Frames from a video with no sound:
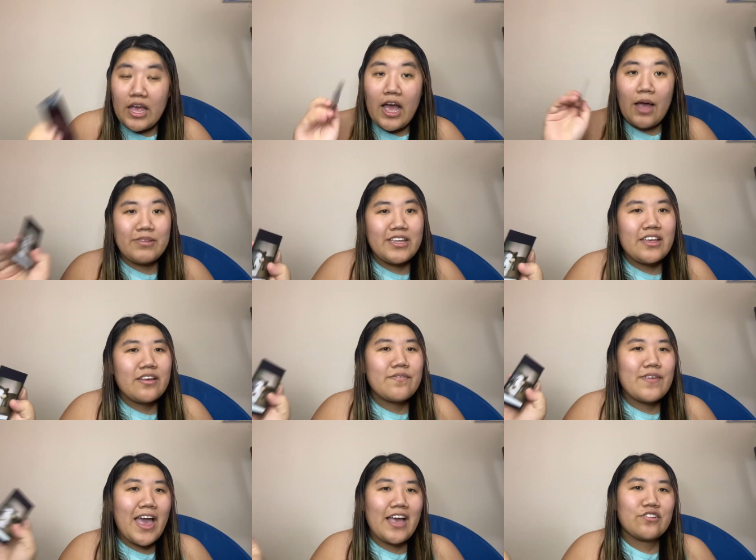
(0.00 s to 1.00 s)
I'm thinking
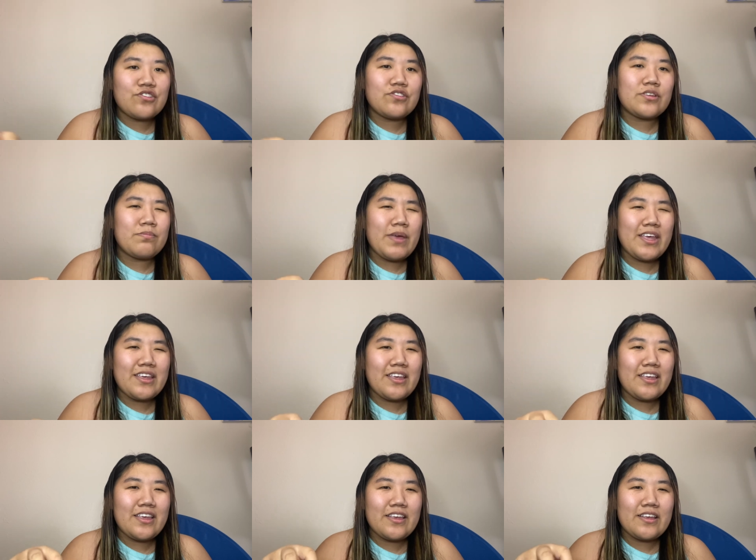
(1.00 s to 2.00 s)
of actually
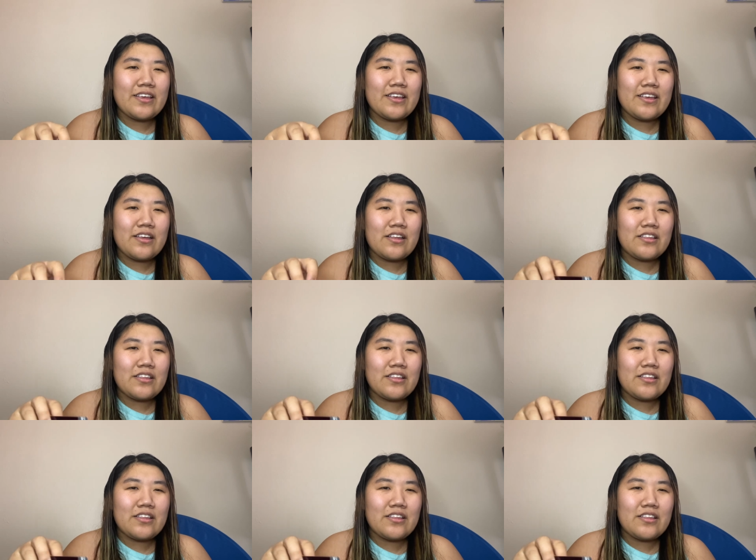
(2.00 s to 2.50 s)
making,